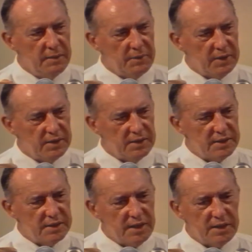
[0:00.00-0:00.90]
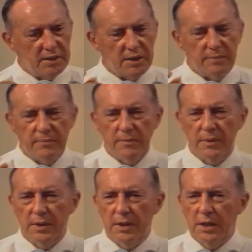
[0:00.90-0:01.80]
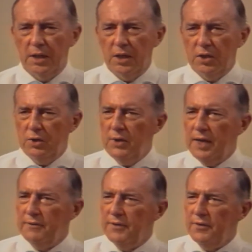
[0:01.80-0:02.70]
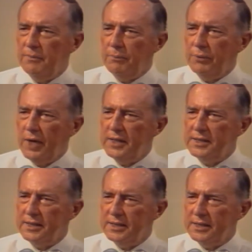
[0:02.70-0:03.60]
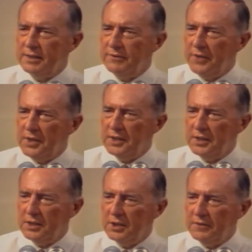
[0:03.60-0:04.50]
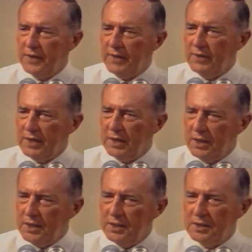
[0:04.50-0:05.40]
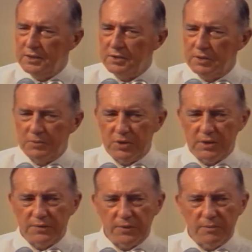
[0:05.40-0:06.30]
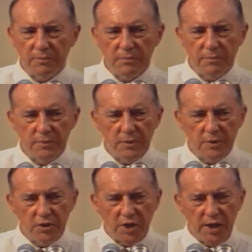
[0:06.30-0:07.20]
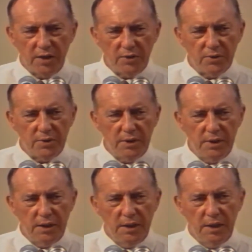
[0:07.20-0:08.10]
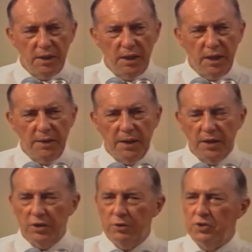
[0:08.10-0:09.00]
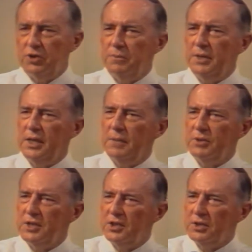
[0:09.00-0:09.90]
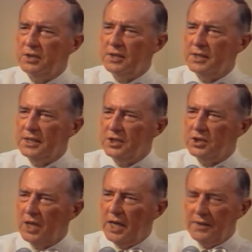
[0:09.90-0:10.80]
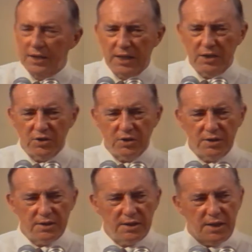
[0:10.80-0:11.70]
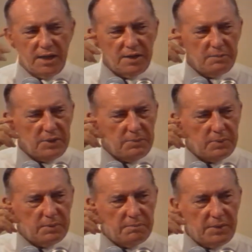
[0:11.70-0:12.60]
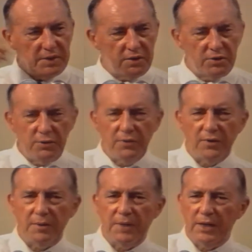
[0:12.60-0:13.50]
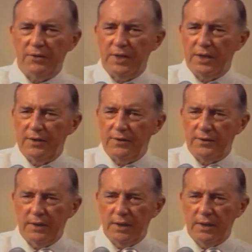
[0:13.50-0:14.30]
because he's saying to them, You have this priceless advantage of having learned the scriptures from childhood, you should be in a position to teach other nations and other people. But the truth of the matter is,